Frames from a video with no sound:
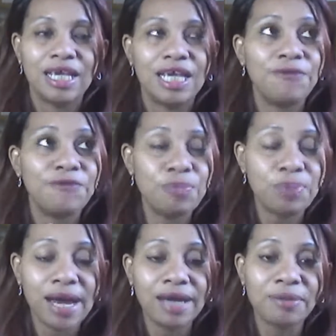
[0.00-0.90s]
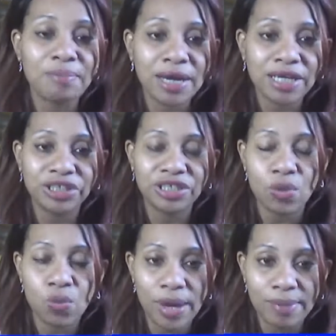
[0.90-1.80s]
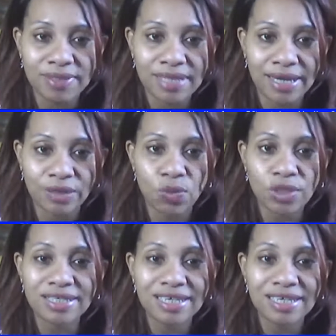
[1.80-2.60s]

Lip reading: If you plan on managing a website, what's